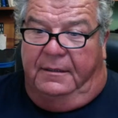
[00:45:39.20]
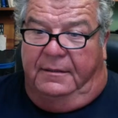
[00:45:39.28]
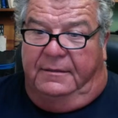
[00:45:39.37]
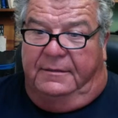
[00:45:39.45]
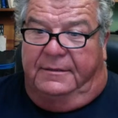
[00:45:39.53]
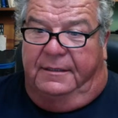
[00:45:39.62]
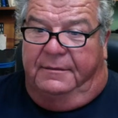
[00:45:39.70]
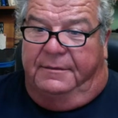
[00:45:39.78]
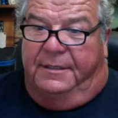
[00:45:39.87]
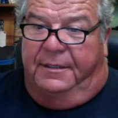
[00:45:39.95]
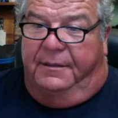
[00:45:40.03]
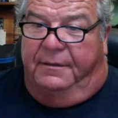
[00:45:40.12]

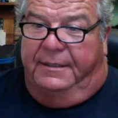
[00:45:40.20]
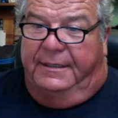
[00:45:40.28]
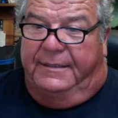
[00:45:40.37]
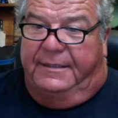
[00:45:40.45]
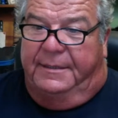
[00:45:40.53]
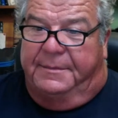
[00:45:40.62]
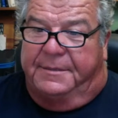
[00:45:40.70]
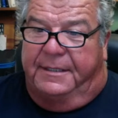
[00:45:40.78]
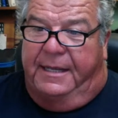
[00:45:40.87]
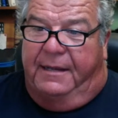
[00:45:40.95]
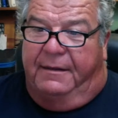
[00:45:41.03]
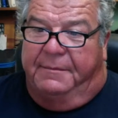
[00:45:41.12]
Soto, any tips on
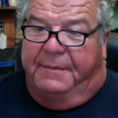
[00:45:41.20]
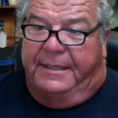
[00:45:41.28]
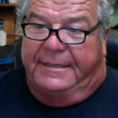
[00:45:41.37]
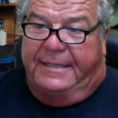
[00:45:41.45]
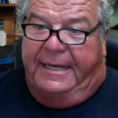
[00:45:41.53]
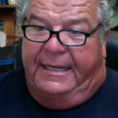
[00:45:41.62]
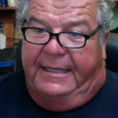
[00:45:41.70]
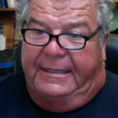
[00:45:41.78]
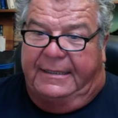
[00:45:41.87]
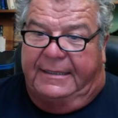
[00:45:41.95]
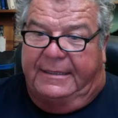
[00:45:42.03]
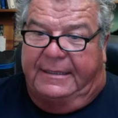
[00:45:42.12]
how to maintain
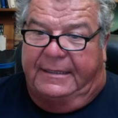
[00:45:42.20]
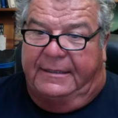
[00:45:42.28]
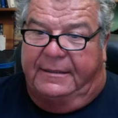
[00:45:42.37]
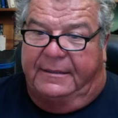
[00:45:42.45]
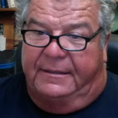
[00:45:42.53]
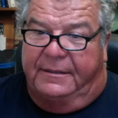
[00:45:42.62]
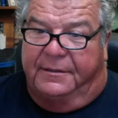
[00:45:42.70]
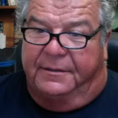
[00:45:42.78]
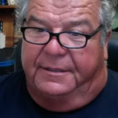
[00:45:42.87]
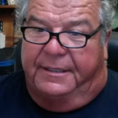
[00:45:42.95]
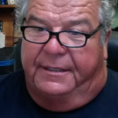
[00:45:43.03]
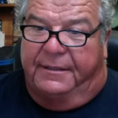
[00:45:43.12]
clean your
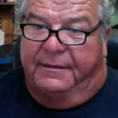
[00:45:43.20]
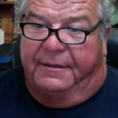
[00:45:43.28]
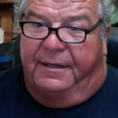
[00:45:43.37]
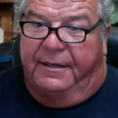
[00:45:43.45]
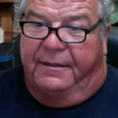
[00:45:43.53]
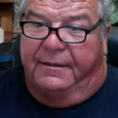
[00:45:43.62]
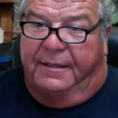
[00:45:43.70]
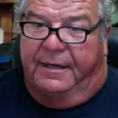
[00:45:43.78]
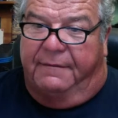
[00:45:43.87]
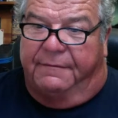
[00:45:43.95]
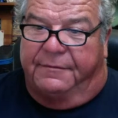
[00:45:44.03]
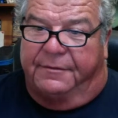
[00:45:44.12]
gear
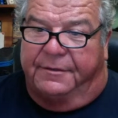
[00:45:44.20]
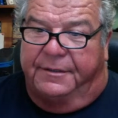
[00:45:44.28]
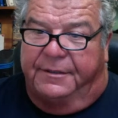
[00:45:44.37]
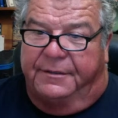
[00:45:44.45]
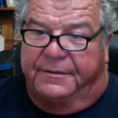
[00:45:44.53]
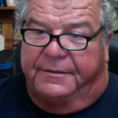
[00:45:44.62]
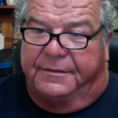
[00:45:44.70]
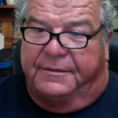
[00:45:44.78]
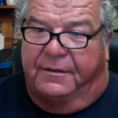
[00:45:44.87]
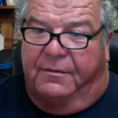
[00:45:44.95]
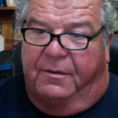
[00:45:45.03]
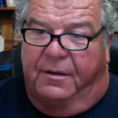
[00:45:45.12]
after use in
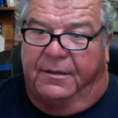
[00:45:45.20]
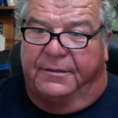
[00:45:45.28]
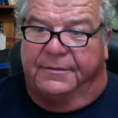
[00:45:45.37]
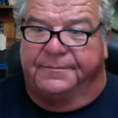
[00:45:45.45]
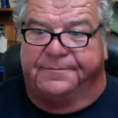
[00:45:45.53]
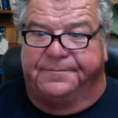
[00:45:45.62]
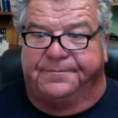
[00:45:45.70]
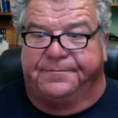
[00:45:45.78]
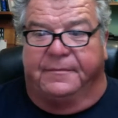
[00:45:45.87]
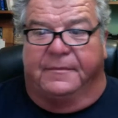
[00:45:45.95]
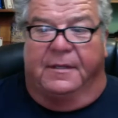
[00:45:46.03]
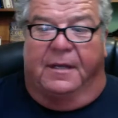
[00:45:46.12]
saltwater?
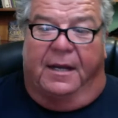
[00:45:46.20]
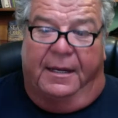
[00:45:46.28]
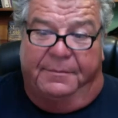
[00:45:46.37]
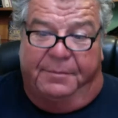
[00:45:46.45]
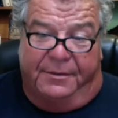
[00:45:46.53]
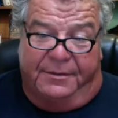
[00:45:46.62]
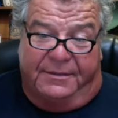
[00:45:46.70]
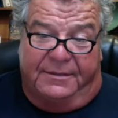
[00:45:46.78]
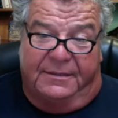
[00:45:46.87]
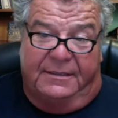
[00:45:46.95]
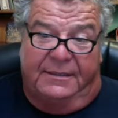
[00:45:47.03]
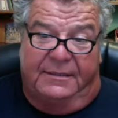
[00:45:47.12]
I
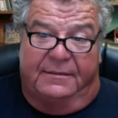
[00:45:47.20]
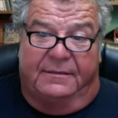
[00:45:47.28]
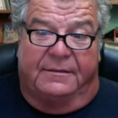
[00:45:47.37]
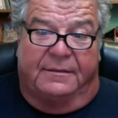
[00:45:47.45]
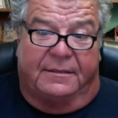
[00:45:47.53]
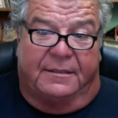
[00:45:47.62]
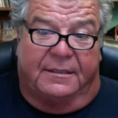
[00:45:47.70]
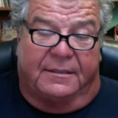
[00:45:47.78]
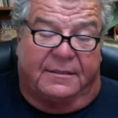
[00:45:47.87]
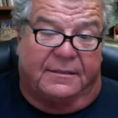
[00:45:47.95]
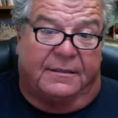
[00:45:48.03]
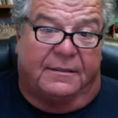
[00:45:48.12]
personally
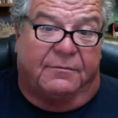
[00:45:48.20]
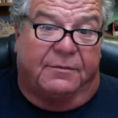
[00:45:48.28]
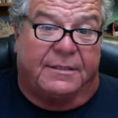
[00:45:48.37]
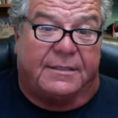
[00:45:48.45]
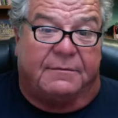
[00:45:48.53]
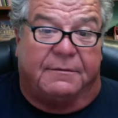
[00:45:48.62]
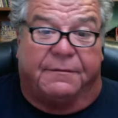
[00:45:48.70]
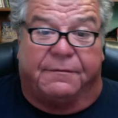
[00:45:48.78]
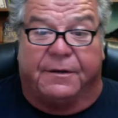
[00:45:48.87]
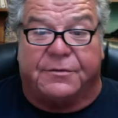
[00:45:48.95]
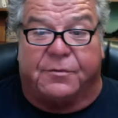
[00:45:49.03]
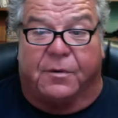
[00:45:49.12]
just rinse it with
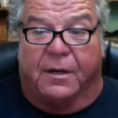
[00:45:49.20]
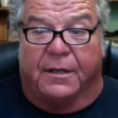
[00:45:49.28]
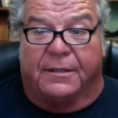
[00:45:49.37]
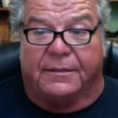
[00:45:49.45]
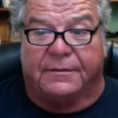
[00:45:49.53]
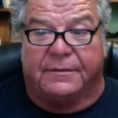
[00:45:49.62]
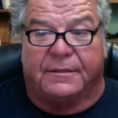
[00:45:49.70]
fresh water,